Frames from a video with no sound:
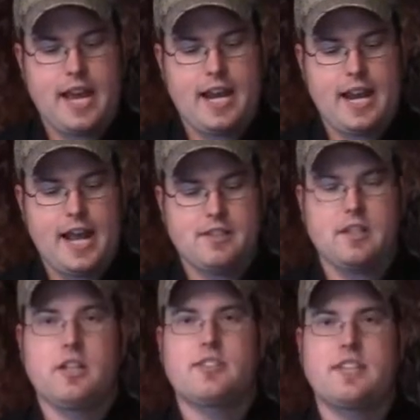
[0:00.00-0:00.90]
and it has a
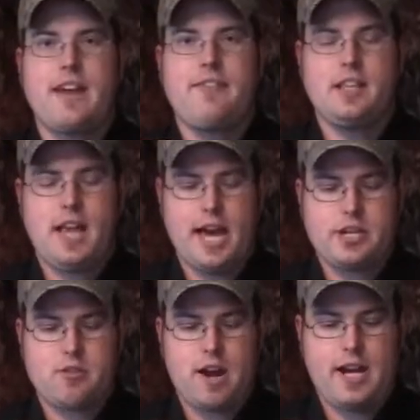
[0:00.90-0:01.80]
little safety
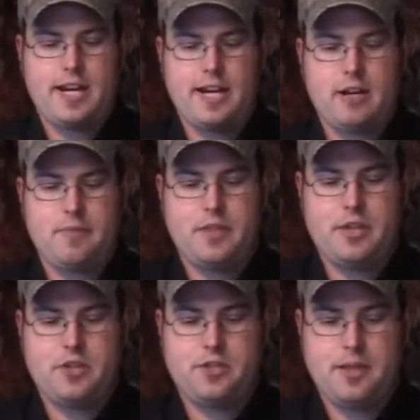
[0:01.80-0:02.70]
latch right here
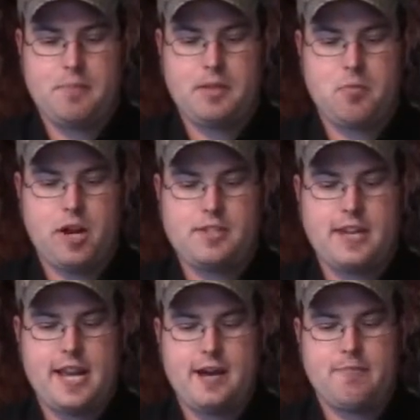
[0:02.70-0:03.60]
that you simply press
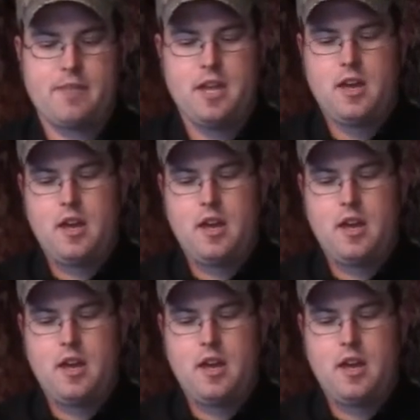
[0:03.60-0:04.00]
down,